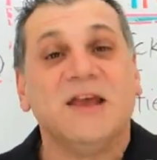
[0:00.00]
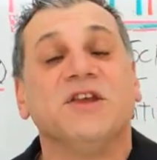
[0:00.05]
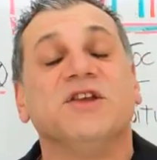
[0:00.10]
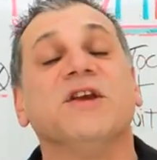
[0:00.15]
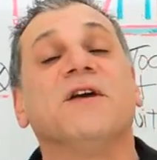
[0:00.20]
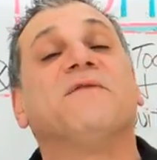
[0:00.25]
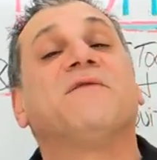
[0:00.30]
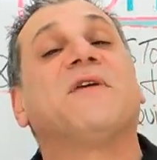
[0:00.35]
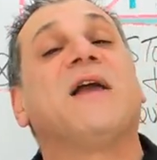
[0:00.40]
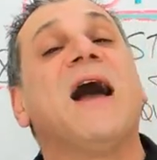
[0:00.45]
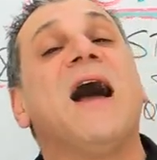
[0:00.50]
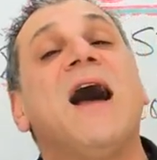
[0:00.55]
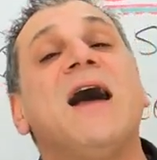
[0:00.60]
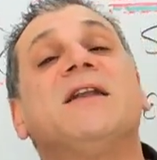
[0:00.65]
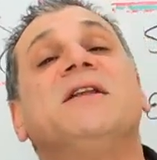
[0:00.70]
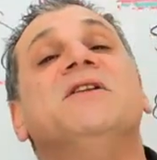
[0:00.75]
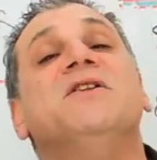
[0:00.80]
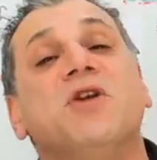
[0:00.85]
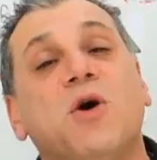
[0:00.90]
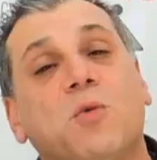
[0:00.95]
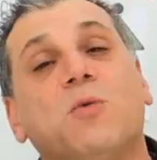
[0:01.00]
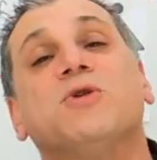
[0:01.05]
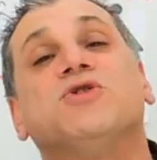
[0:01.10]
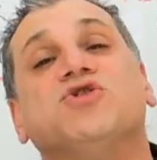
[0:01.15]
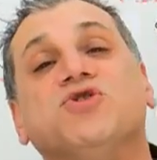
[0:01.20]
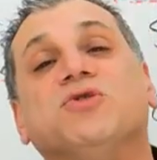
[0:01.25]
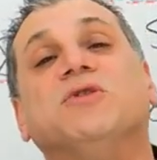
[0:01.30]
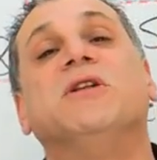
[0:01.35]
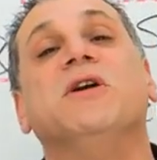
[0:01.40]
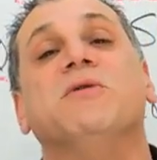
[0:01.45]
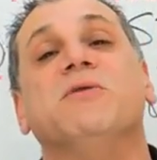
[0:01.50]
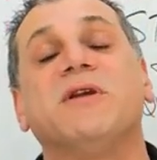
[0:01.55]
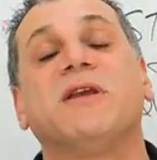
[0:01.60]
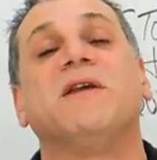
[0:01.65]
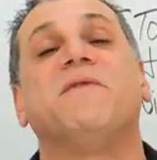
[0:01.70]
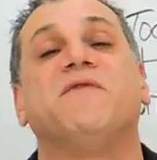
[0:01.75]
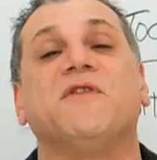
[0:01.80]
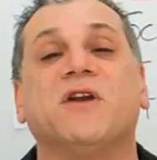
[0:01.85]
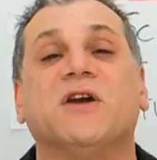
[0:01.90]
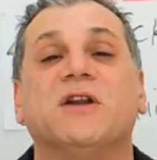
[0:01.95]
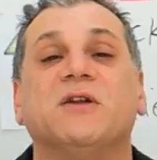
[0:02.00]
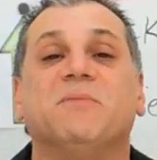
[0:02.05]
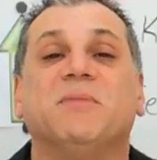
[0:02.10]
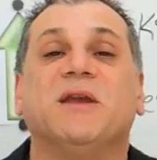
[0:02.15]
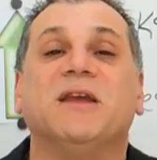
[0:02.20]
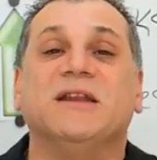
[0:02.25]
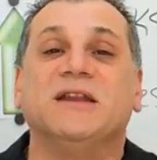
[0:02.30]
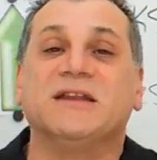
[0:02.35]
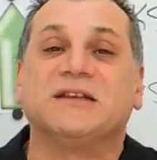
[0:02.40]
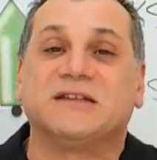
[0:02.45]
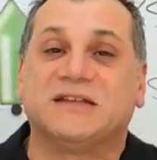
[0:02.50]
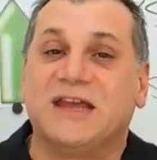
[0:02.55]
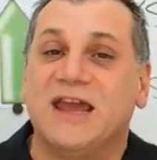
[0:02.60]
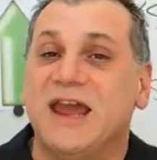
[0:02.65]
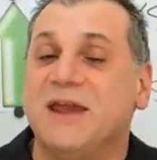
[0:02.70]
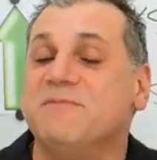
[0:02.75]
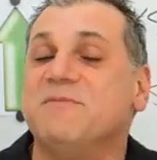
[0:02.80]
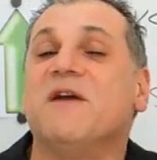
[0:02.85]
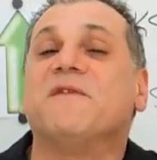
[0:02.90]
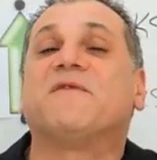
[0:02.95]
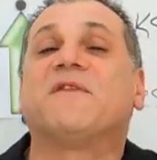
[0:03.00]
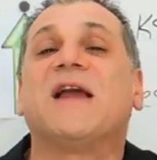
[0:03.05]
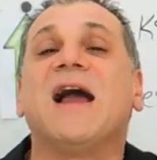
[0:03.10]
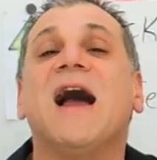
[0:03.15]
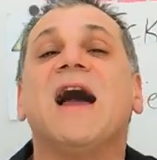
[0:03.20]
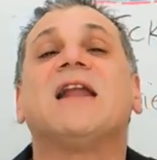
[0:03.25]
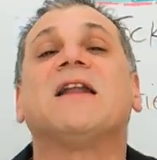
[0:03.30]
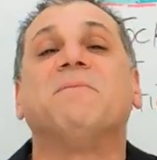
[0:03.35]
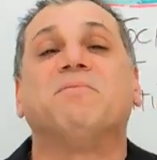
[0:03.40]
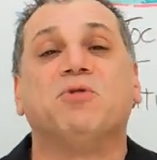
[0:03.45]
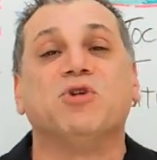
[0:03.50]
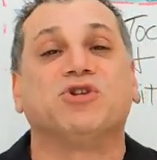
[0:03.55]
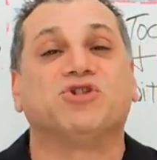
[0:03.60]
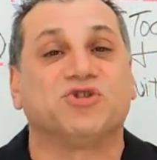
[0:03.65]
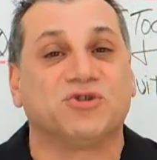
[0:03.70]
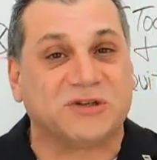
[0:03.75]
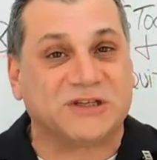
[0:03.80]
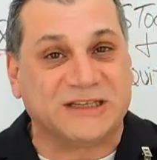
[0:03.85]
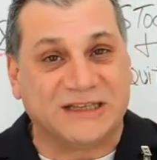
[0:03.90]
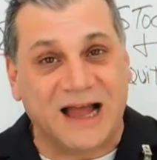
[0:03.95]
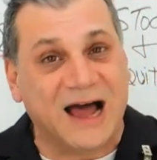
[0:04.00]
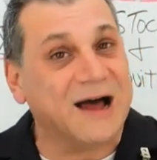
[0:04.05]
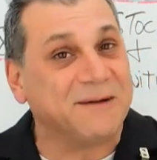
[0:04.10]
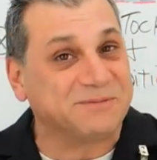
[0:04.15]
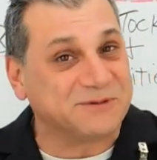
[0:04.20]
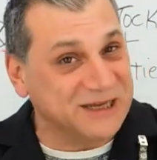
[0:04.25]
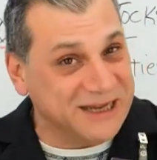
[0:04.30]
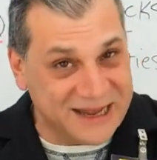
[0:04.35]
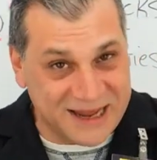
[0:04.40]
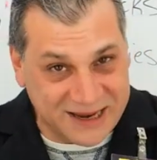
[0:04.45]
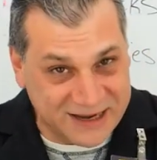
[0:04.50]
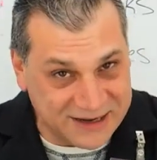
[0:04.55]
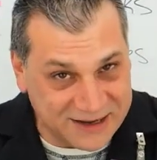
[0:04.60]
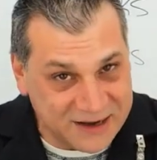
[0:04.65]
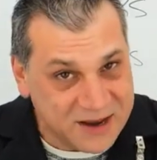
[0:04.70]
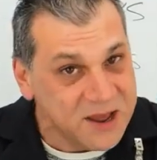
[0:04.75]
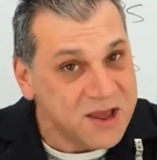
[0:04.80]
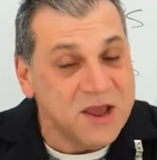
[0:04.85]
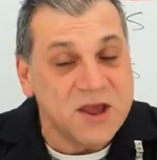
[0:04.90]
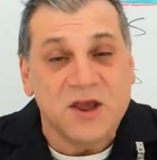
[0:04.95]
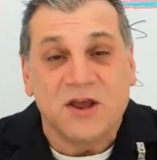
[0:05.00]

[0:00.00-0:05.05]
You've got to know what you're doing if you're going to be in this game. You've got to put your stops in.